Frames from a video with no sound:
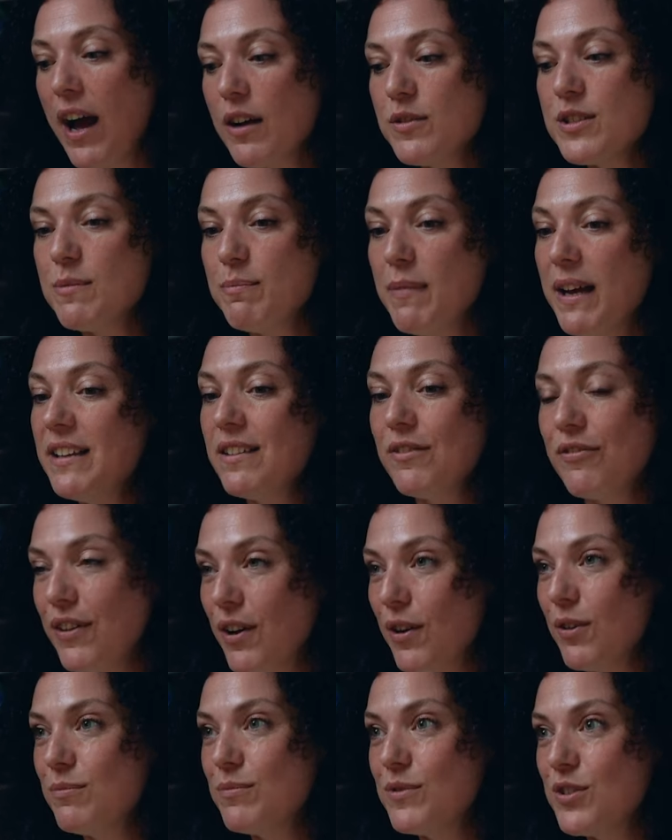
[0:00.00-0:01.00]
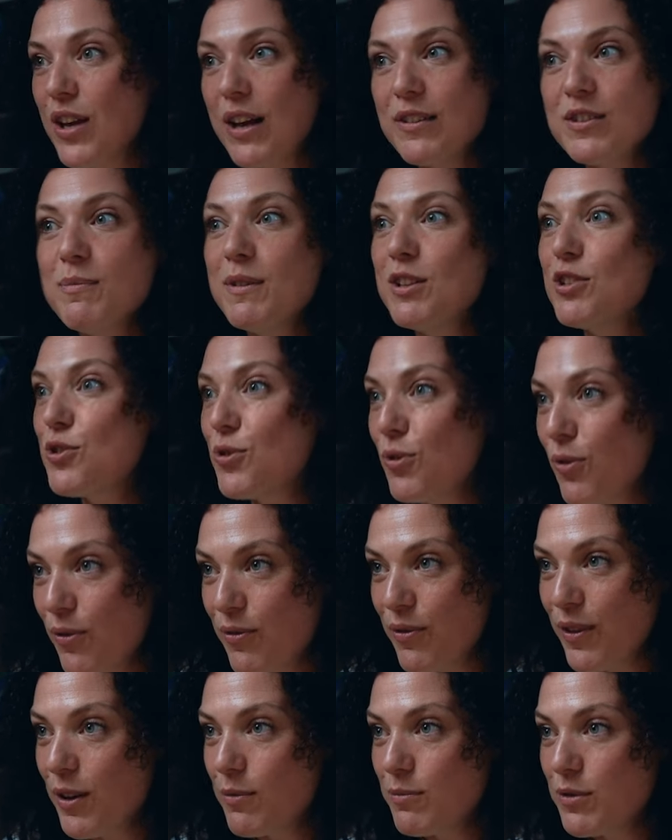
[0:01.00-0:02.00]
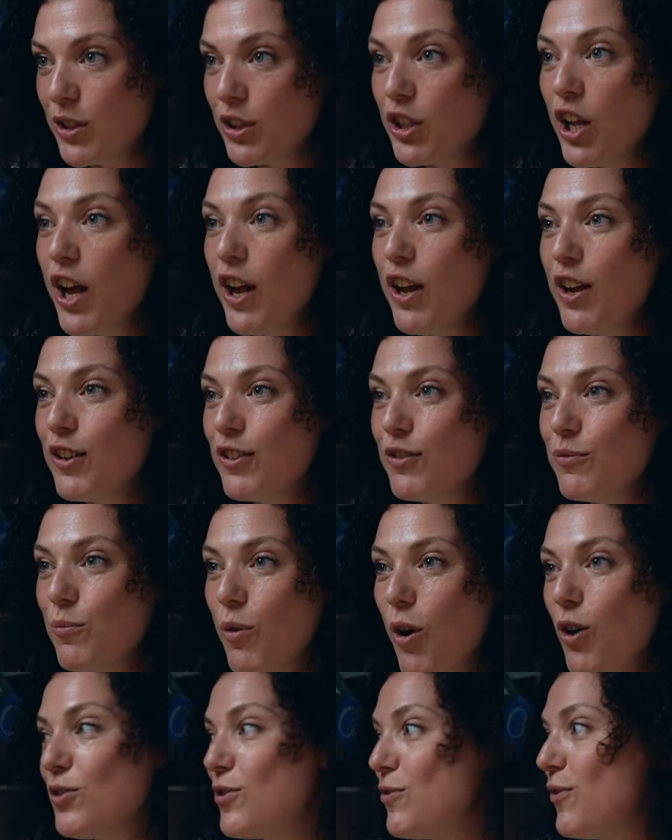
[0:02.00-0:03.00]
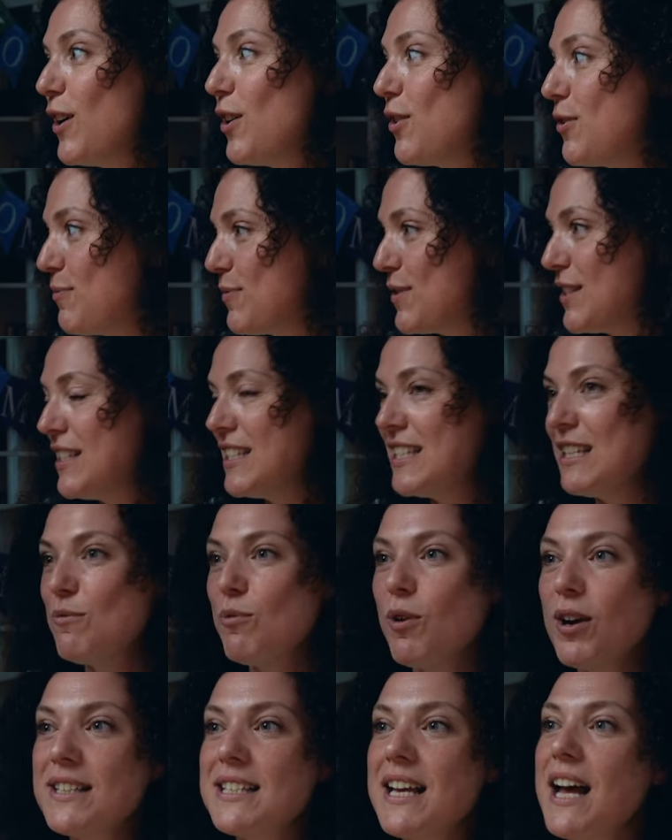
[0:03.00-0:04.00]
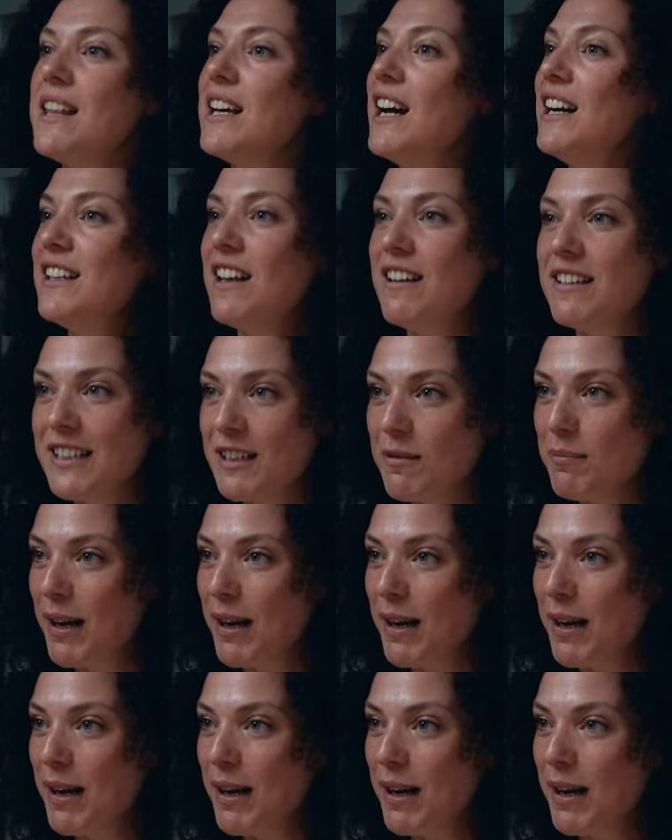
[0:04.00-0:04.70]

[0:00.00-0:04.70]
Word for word: how to make films, how to make short films. Learn, watch films, and see what is it that I like